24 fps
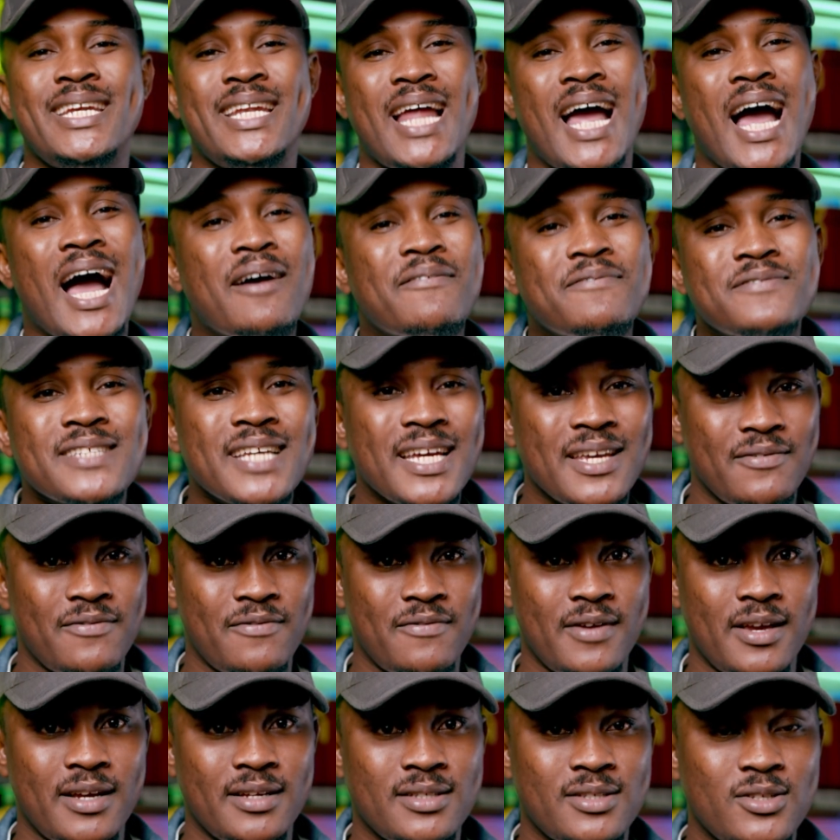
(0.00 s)
in After
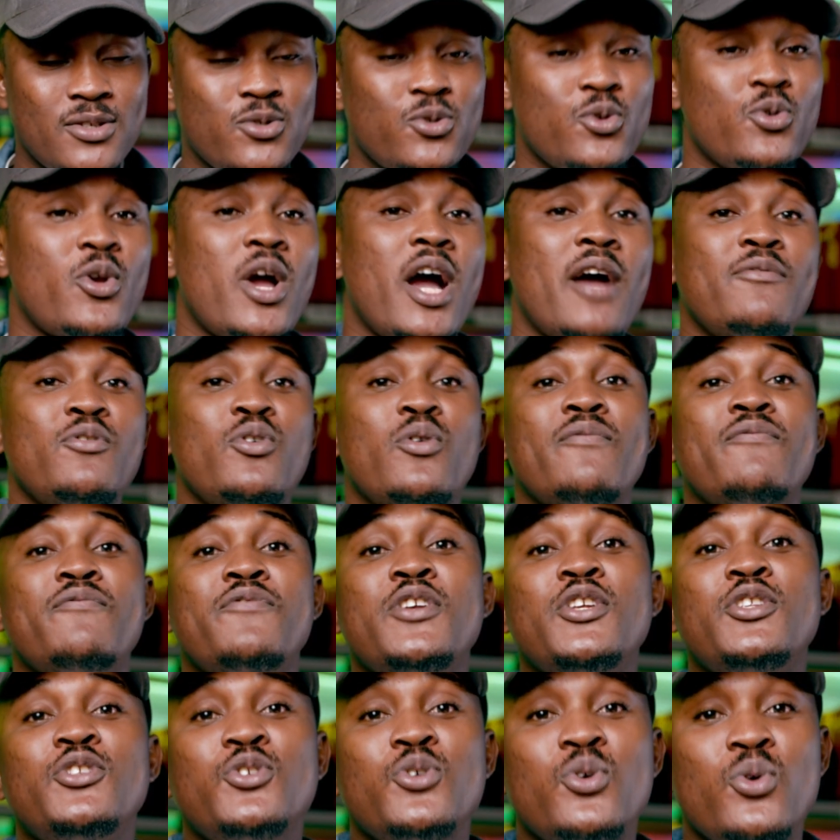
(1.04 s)
Effects. So you have your
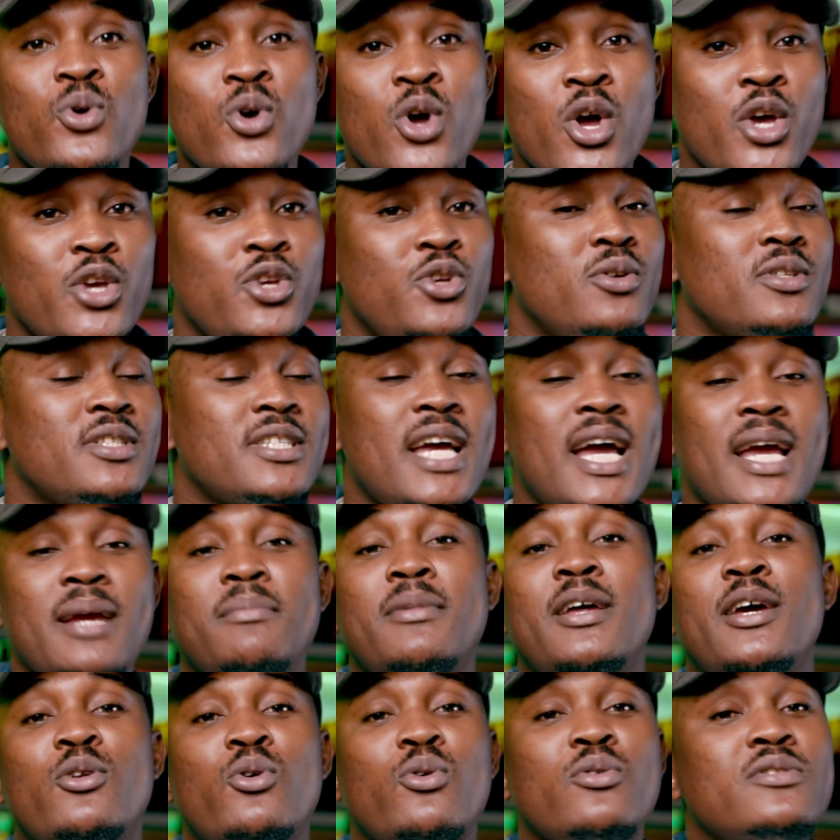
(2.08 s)
video, your
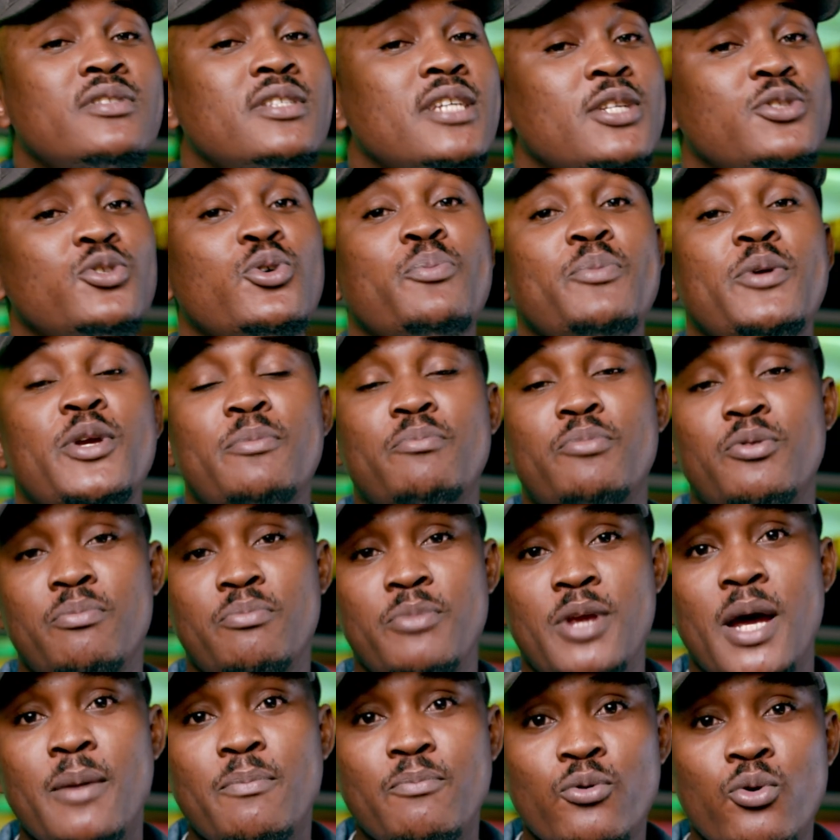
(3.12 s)
timeline all set up in
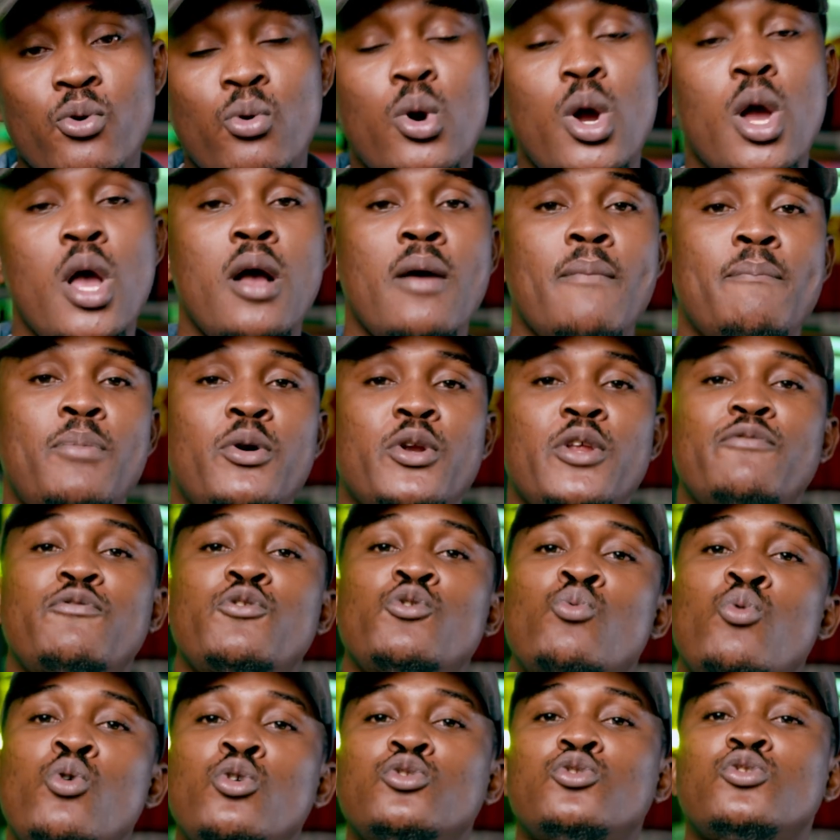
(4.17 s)
Premiere Pro, but if
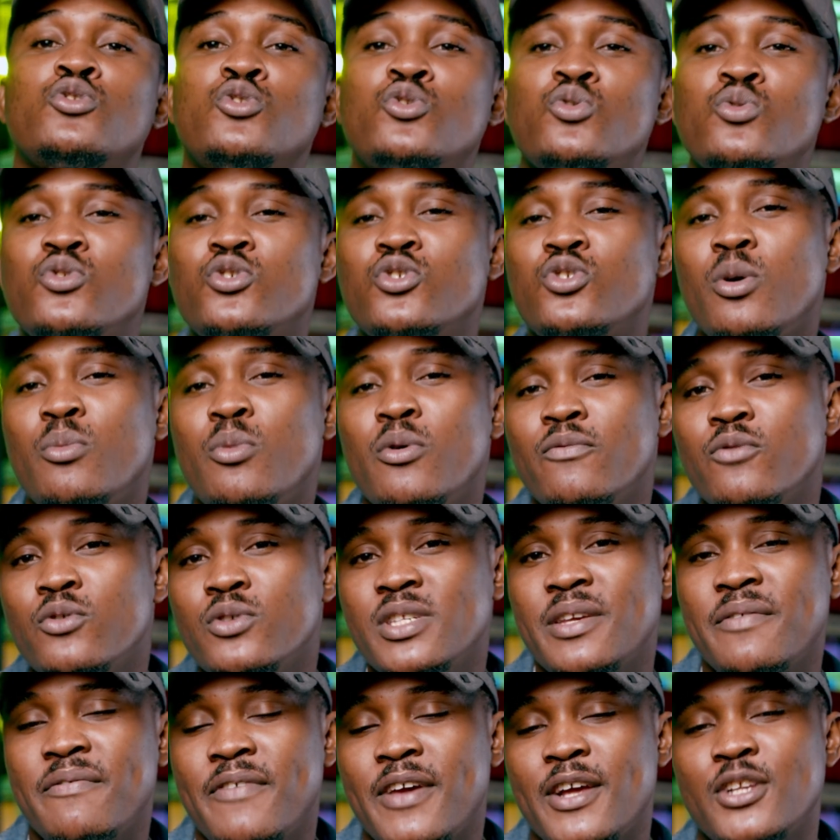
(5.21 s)
you want to do some of
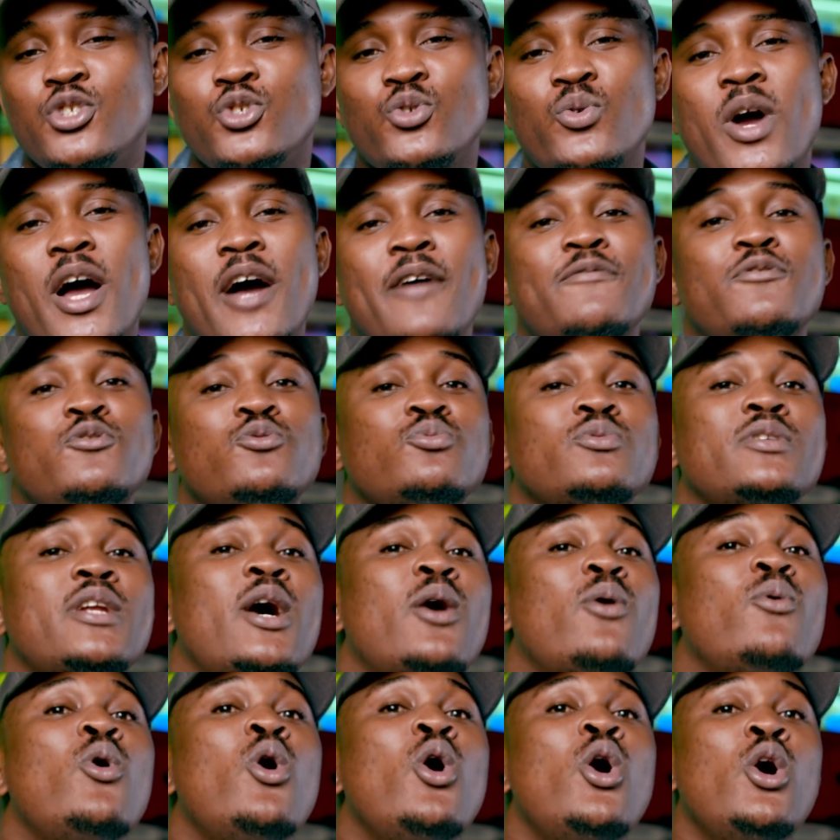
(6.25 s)
those effects, you have to
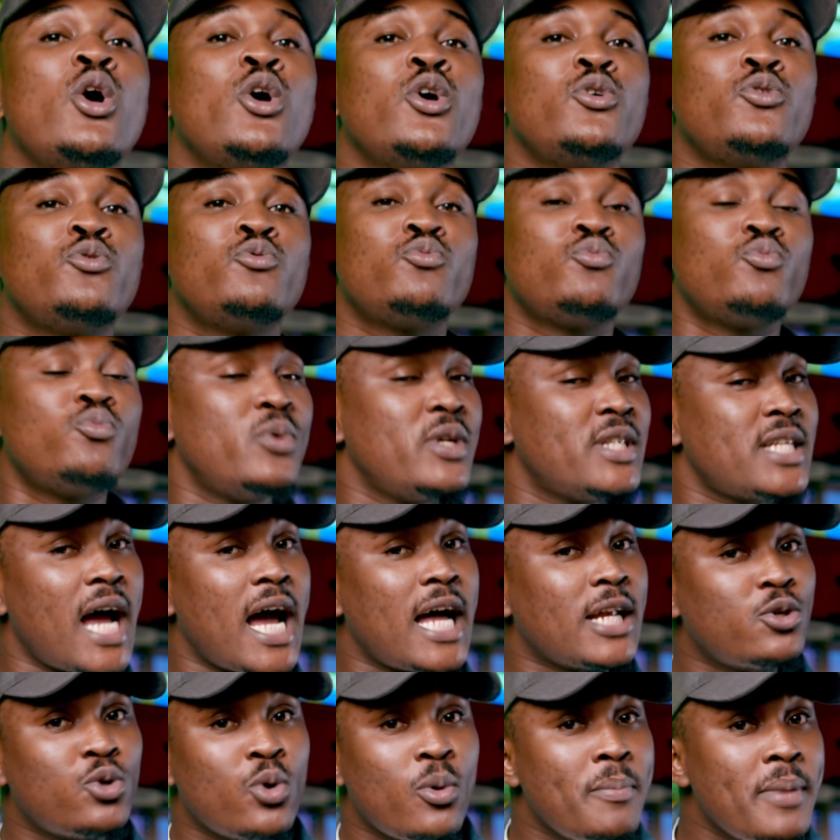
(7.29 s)
now, with
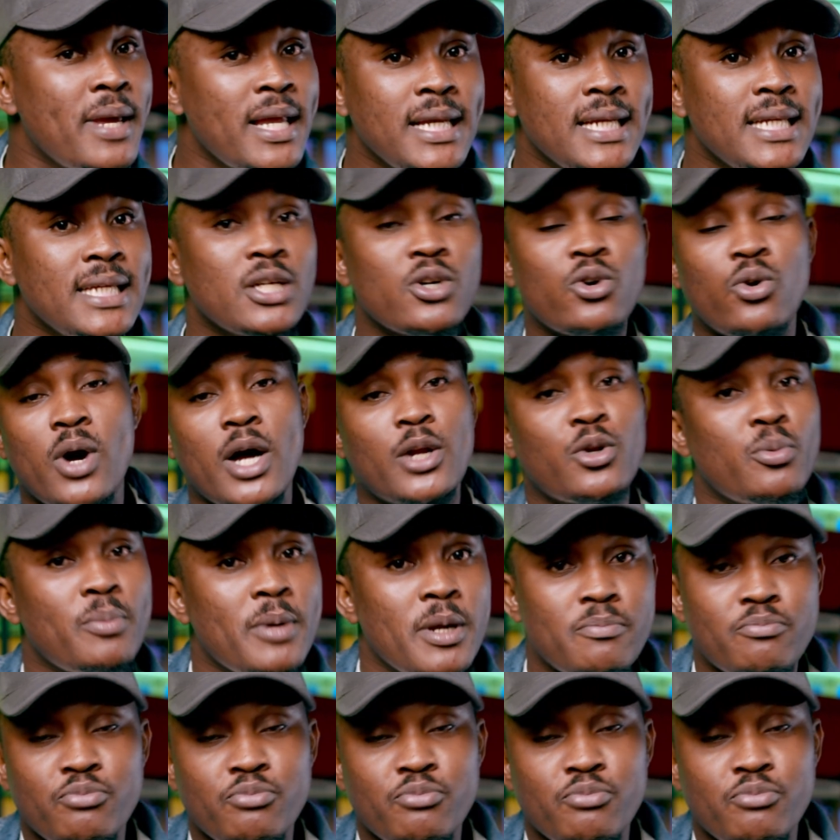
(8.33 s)
Adobe Link or Adobe